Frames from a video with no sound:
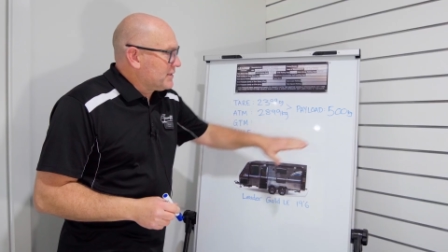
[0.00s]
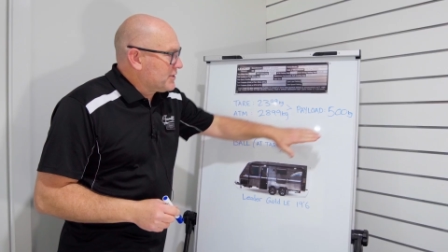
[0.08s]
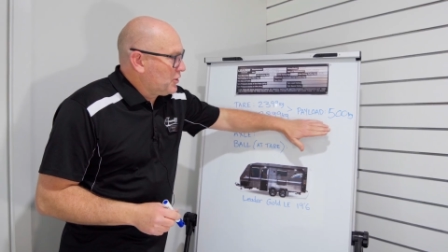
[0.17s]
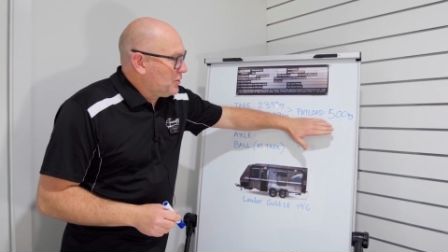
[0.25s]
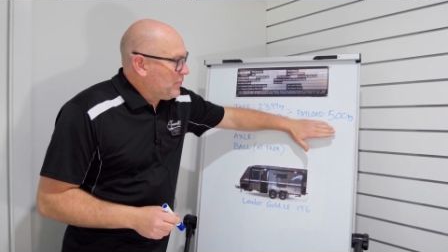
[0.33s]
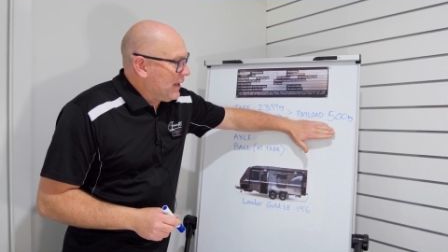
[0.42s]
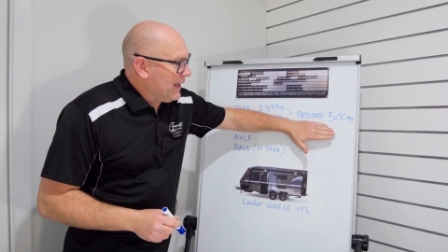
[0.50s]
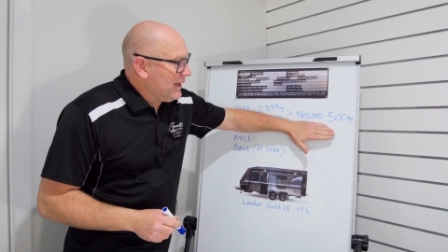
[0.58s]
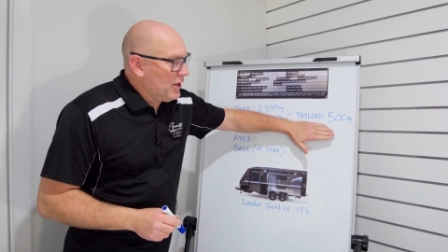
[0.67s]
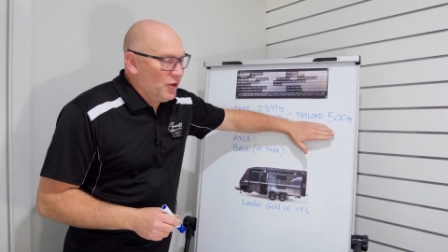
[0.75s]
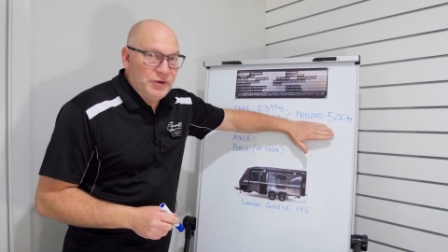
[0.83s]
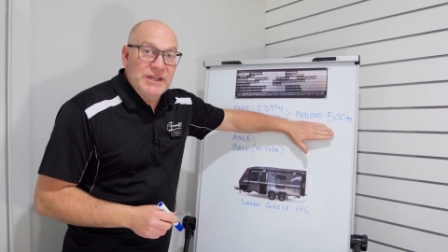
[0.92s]
so the
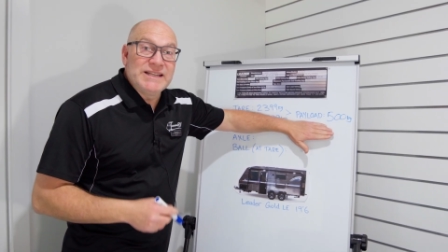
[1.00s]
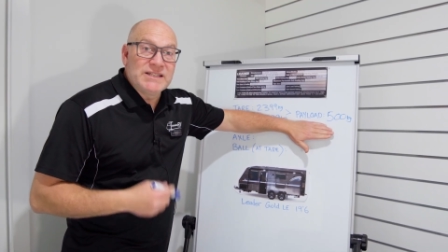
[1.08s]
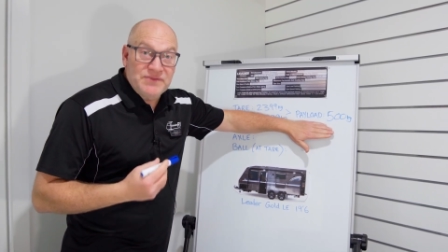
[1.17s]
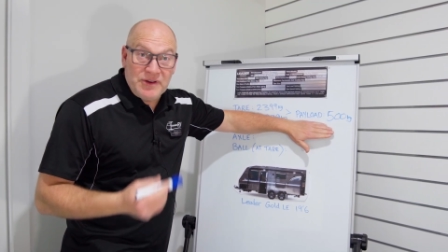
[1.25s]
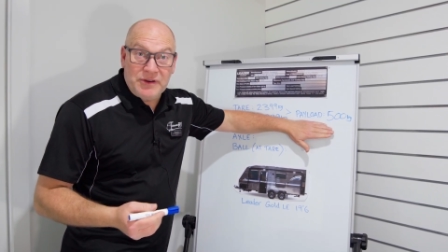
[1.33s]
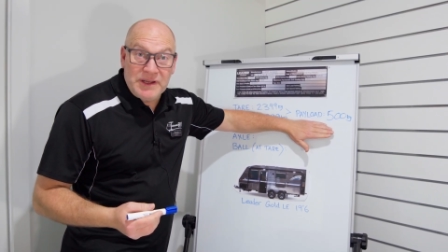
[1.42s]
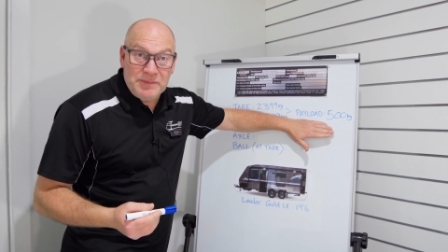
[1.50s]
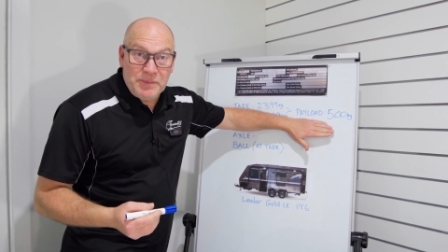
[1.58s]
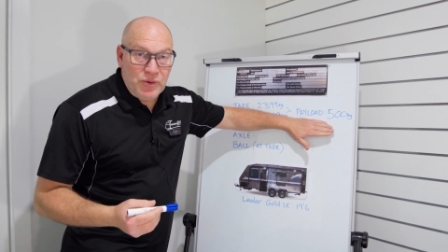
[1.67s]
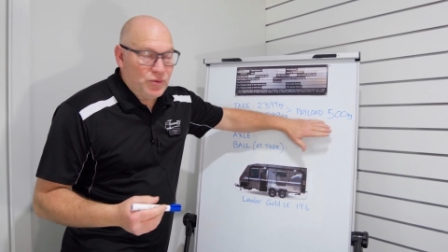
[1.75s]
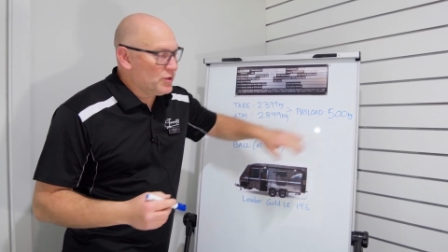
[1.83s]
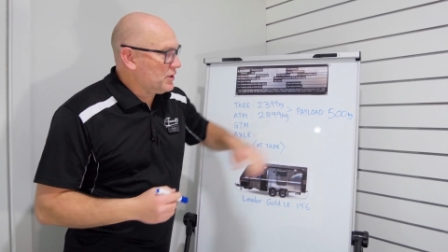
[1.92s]
payload is very
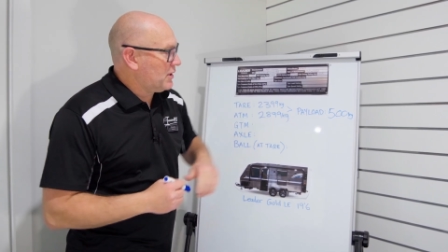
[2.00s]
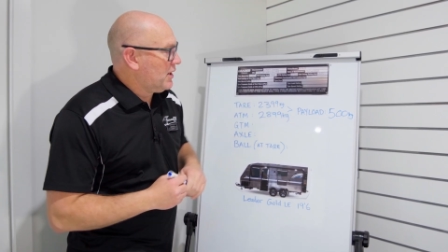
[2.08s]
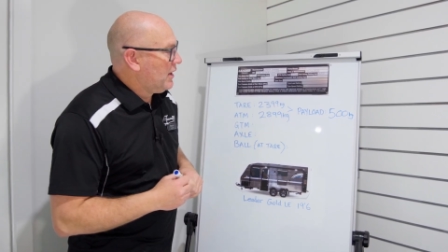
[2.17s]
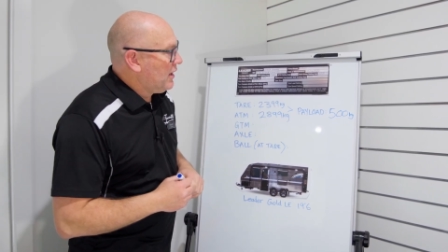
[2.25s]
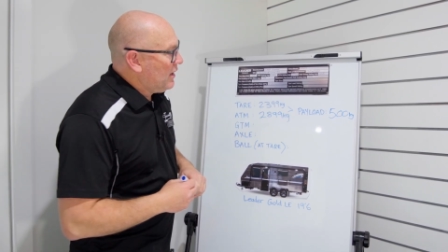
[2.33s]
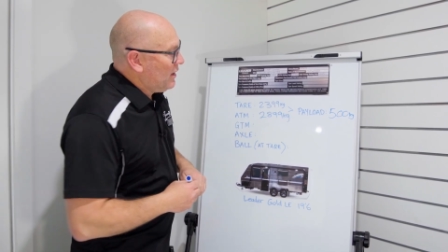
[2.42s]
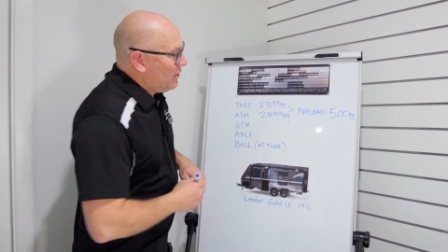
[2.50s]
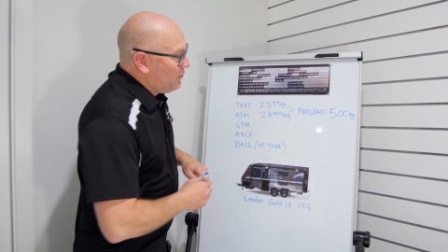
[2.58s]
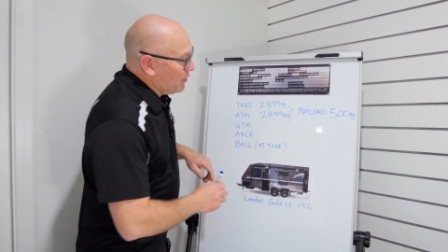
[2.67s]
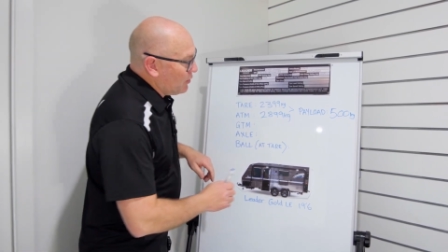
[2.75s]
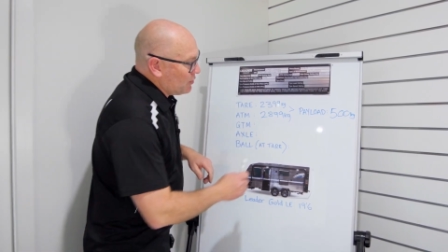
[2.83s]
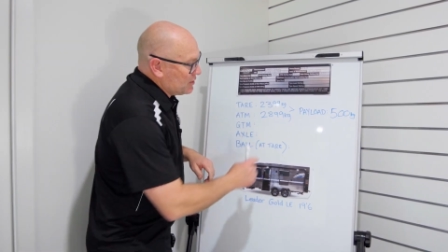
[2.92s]
important
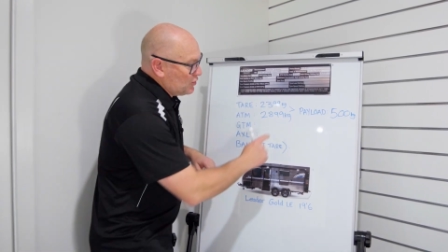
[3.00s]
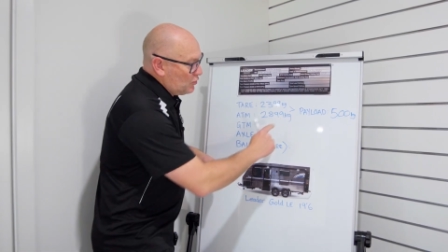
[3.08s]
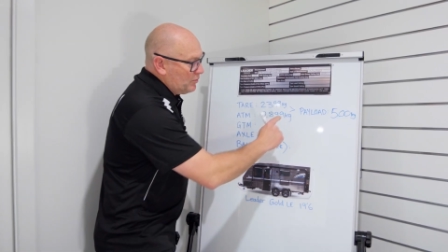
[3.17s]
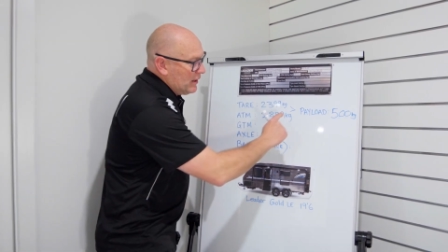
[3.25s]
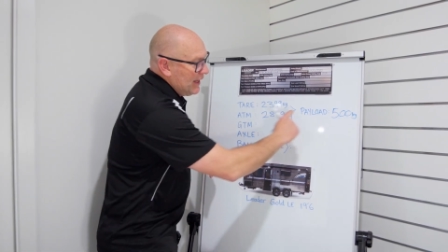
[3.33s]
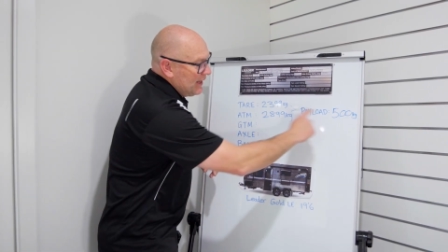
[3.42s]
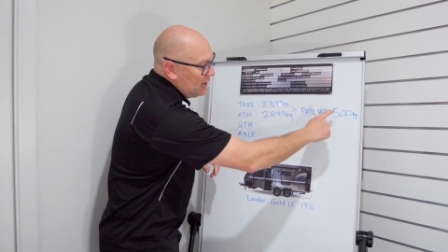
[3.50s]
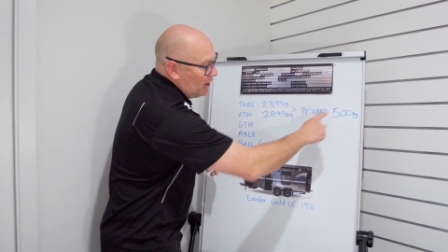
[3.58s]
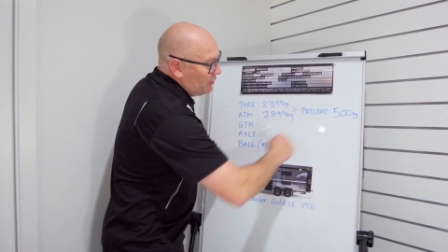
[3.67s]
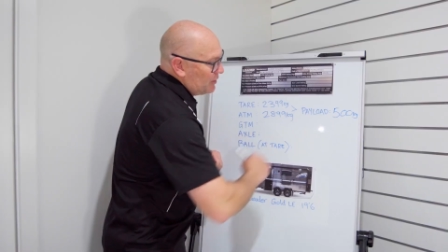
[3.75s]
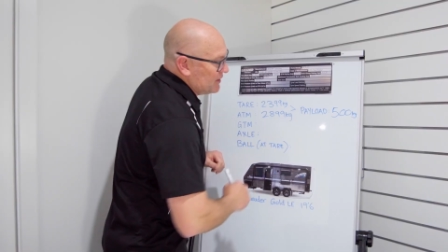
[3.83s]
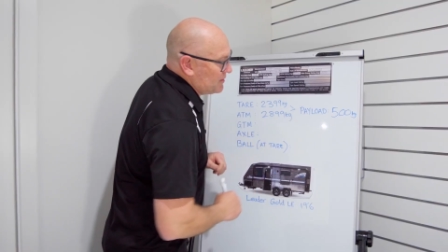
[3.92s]
because your
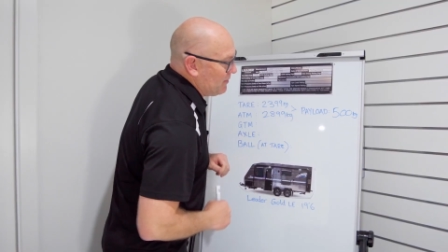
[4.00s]
payload is